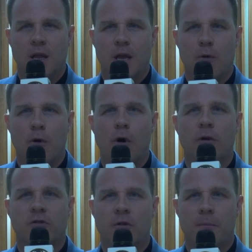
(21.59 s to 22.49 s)
There were
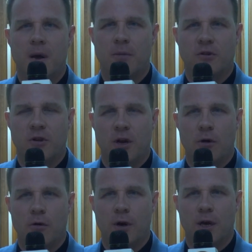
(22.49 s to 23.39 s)
also members in the
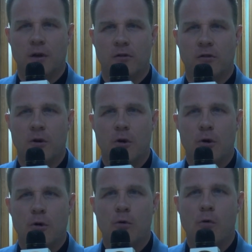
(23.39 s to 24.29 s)
audience
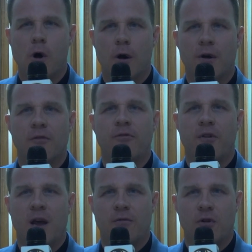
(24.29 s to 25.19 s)
who are in
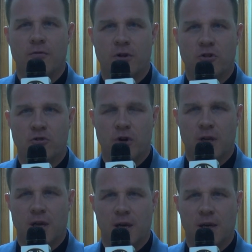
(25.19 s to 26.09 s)
favor of
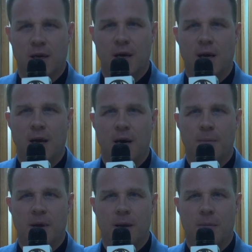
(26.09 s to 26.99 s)
restricting
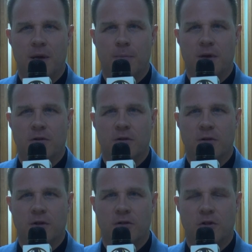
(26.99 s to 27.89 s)
Airbnb
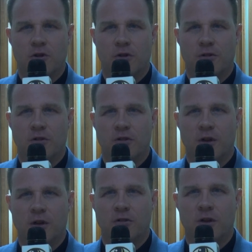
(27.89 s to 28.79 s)
businesses in Jersey
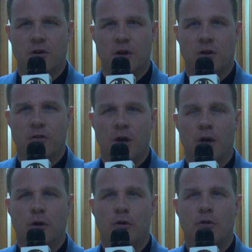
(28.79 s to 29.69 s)
City, such as
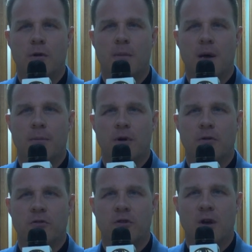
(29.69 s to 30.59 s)
union
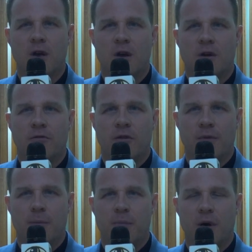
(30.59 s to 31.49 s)
members from
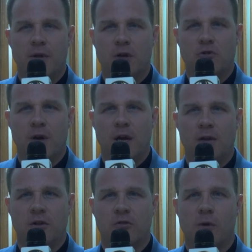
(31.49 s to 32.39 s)
the building
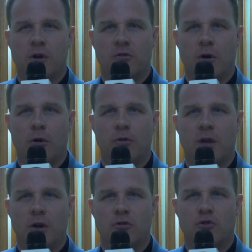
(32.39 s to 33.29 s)
trades as well as the
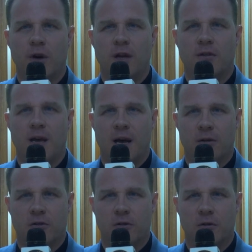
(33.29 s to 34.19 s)
Hotel Trades
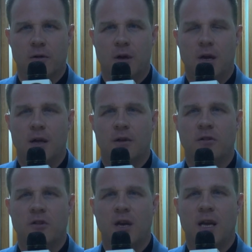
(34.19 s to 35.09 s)
Council. The
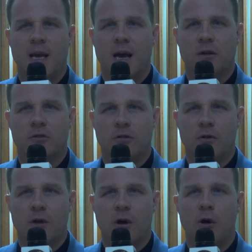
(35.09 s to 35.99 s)
City
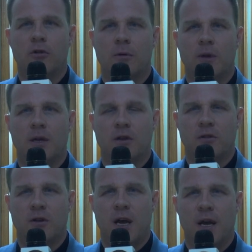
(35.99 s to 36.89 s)
Council ultimately
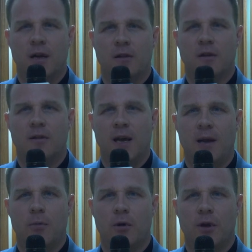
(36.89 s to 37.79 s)
decided to
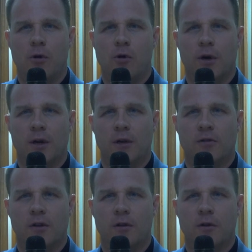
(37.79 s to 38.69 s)
table the
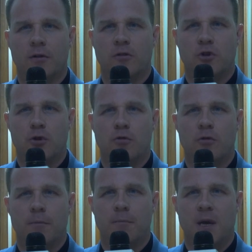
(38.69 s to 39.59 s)
ordinance until its
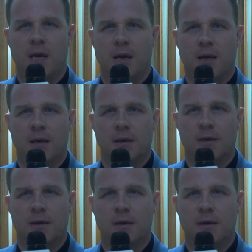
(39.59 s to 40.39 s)
June meeting.